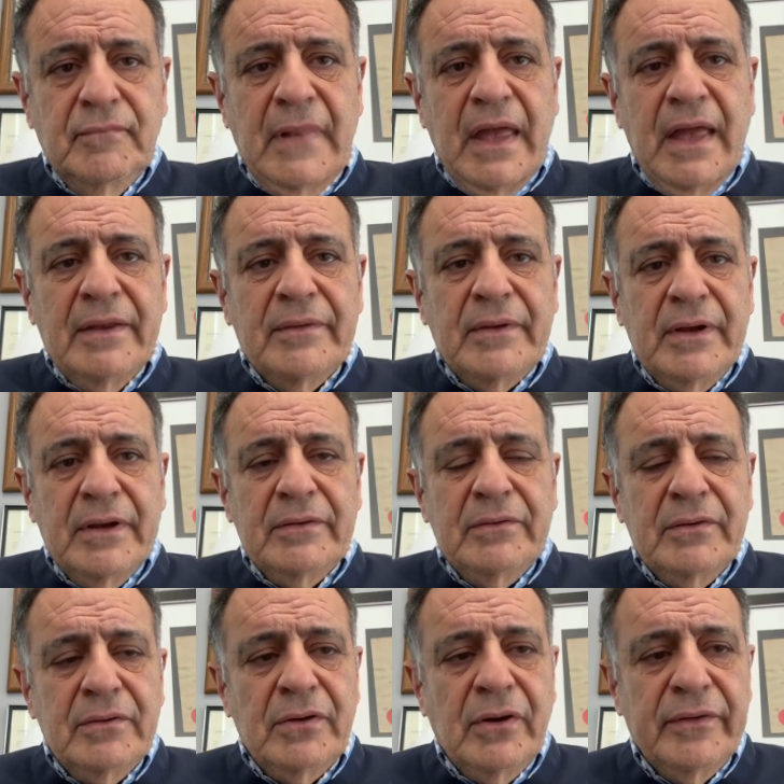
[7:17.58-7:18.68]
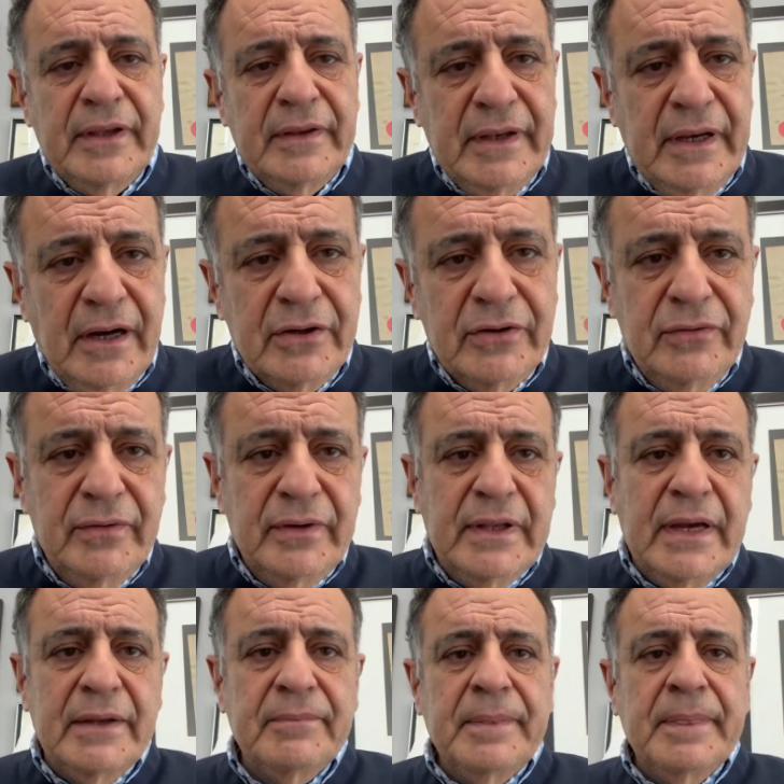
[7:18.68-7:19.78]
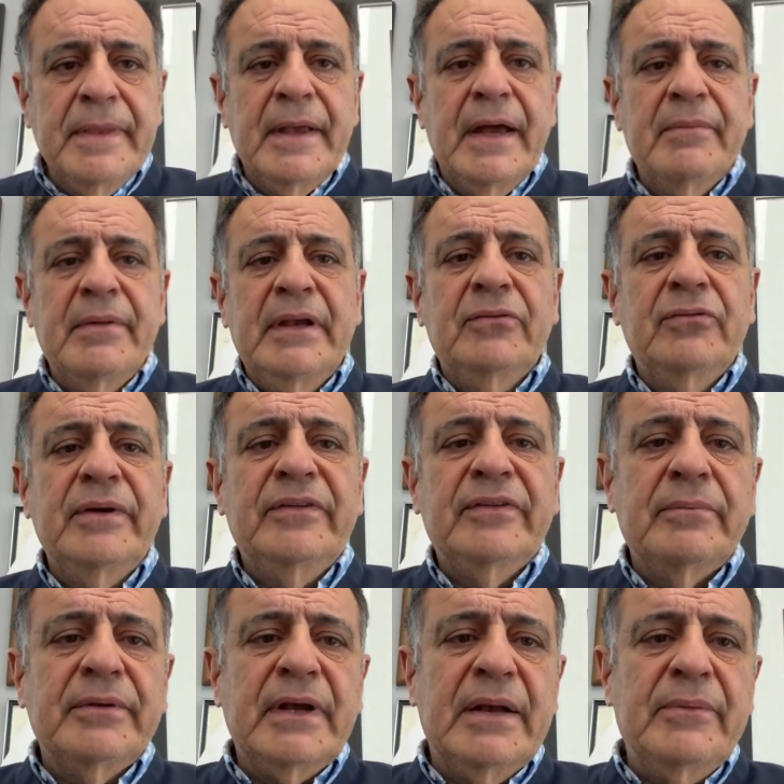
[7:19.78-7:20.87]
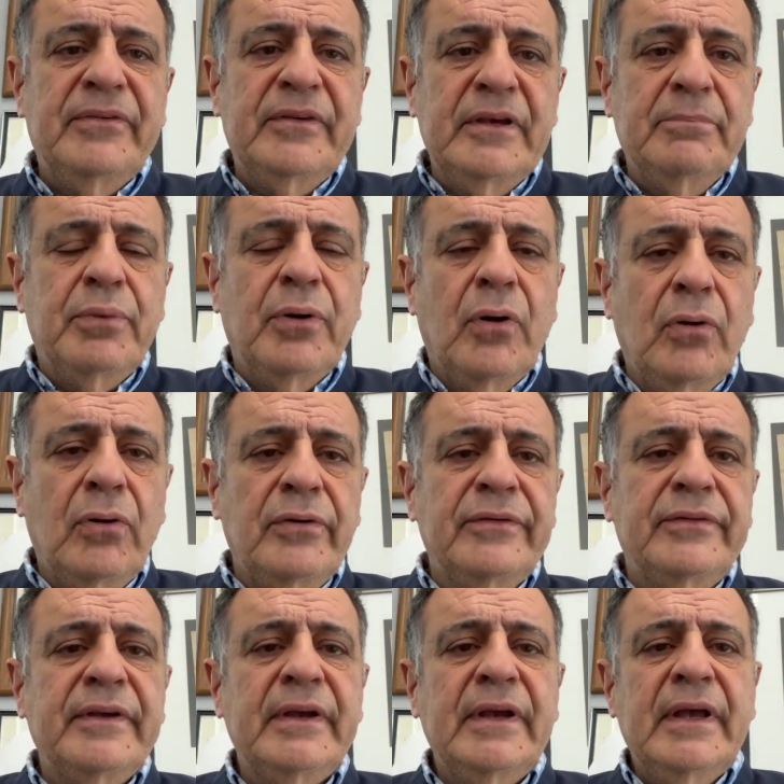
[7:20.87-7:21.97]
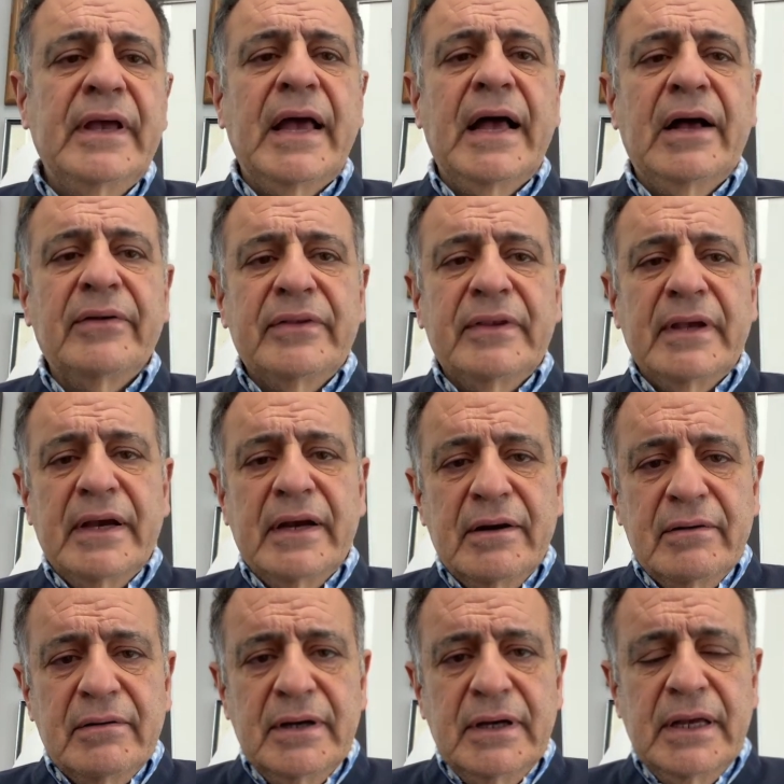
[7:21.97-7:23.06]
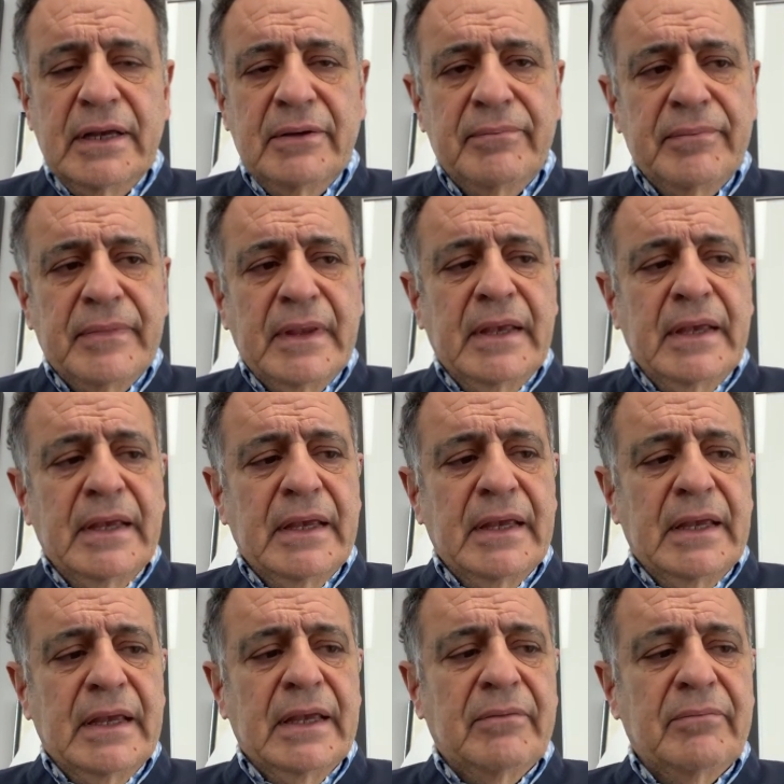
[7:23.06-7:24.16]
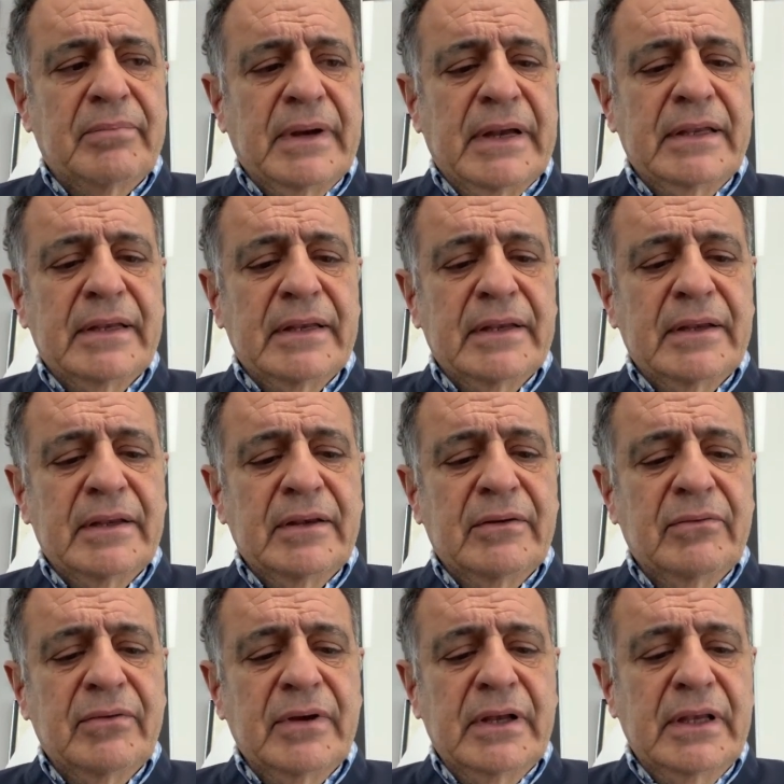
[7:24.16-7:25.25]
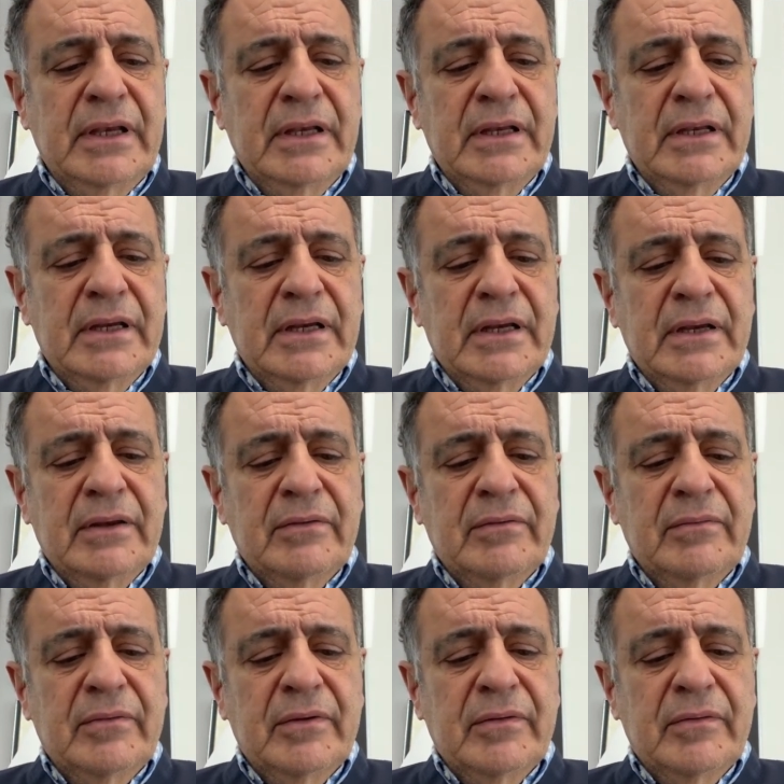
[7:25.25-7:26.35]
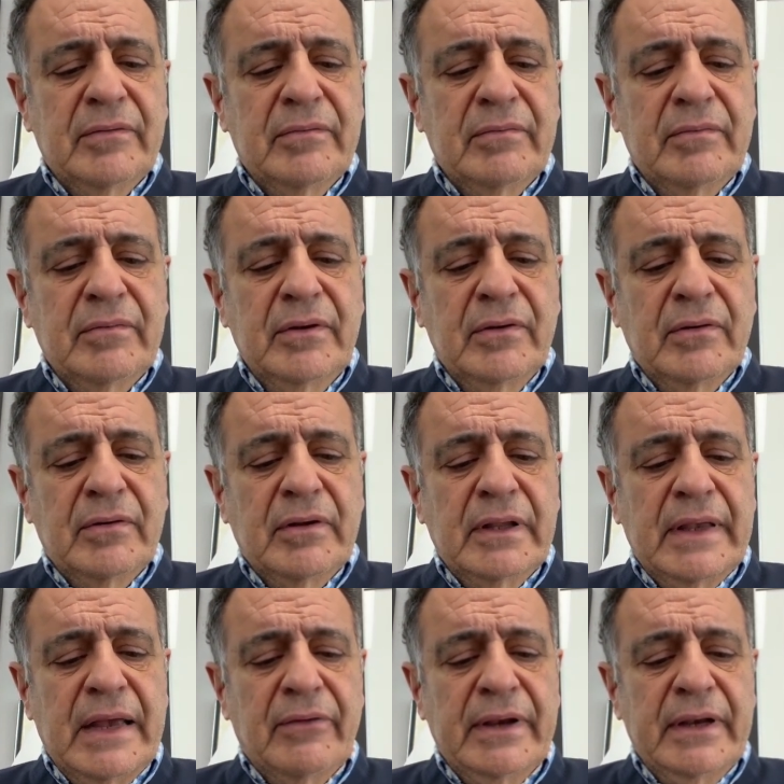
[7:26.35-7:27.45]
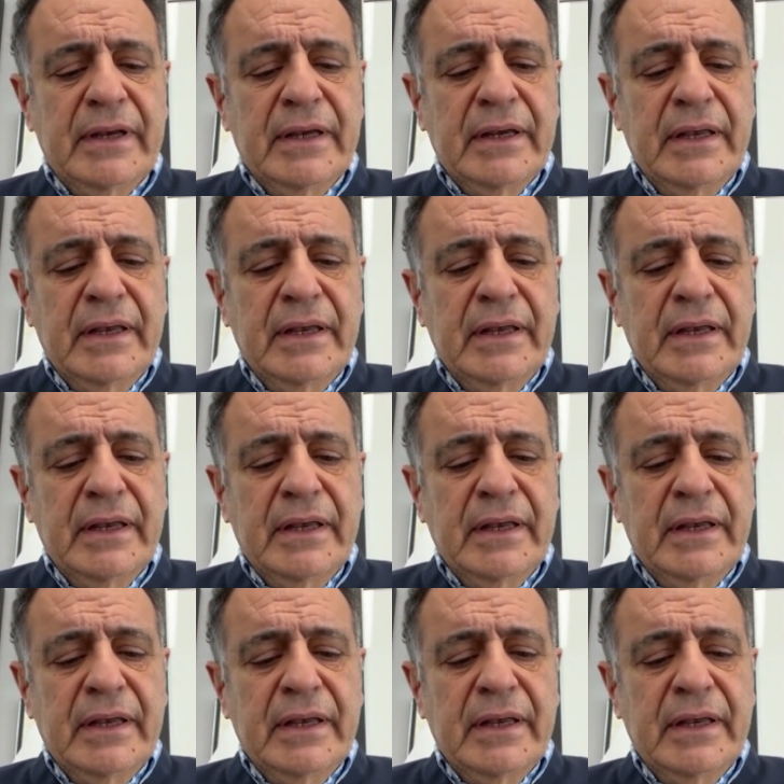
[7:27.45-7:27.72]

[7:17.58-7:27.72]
And no, they aren't doing that. I mean, we sometimes see polls out there, but really, allowing